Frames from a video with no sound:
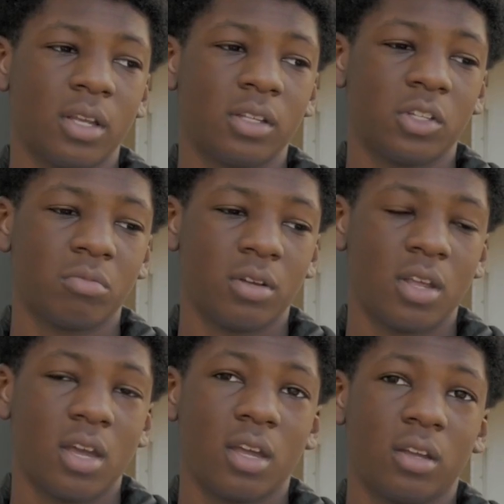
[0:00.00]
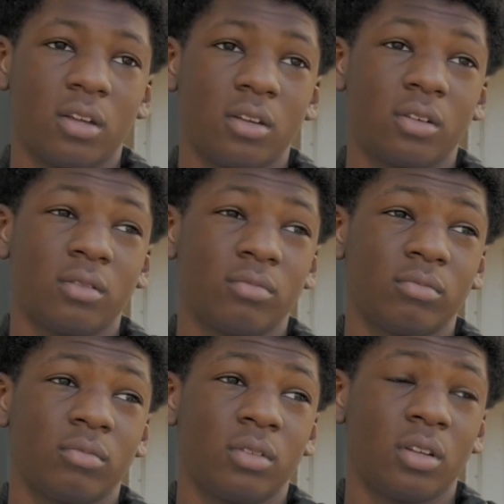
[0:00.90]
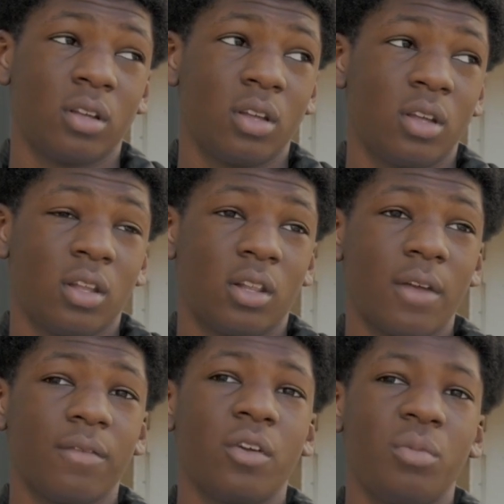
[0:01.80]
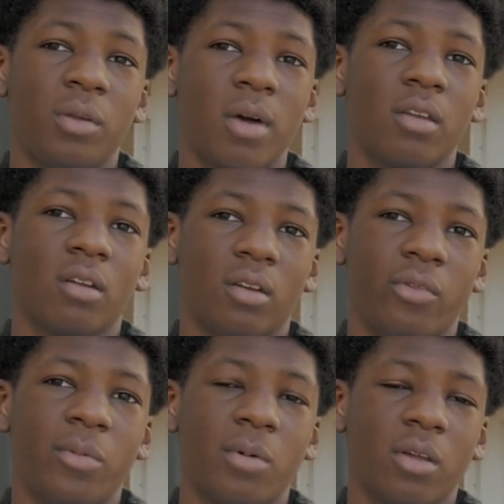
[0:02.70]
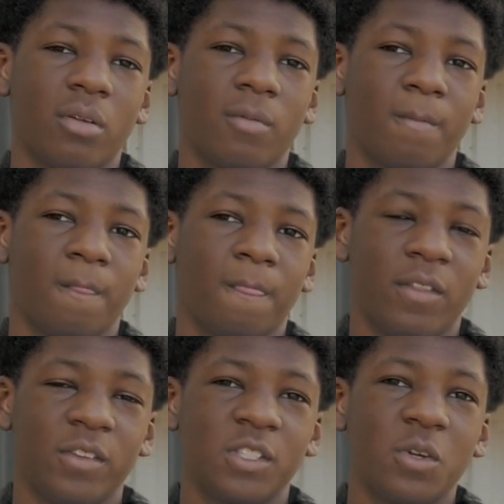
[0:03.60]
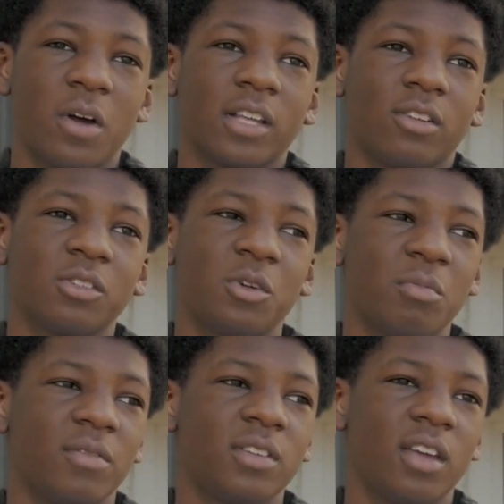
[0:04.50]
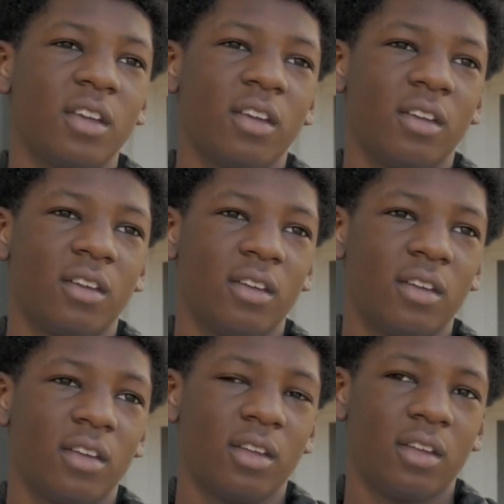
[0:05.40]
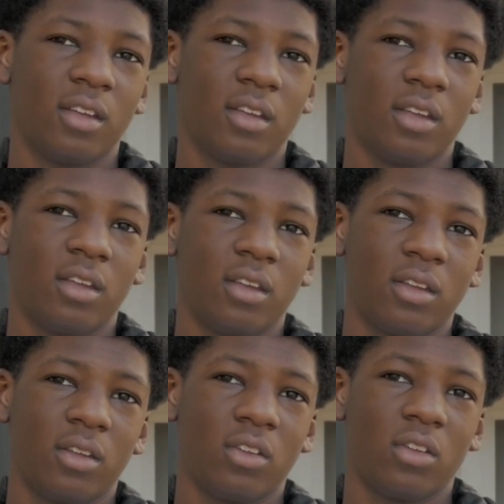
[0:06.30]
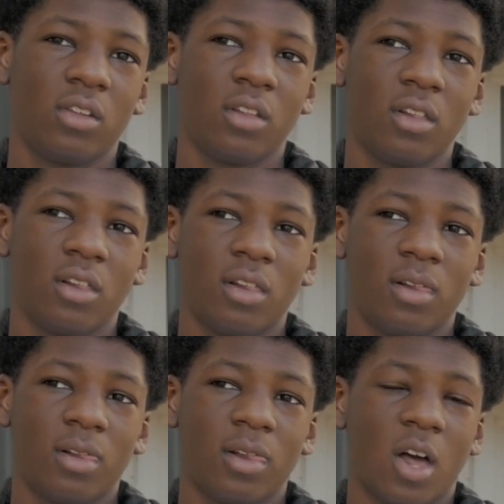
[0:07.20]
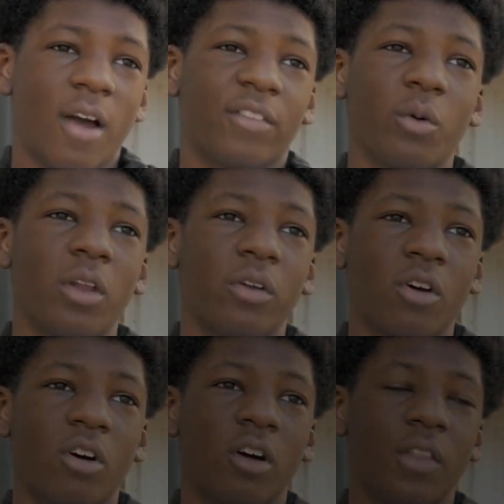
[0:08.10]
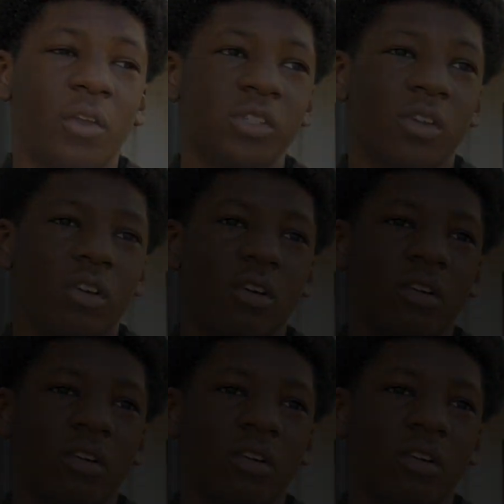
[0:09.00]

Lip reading: to stay in touch with my dad, life will be better, it'll be better. Just know I can talk to him every day, and I don't have to wait on the call. I know he's gonna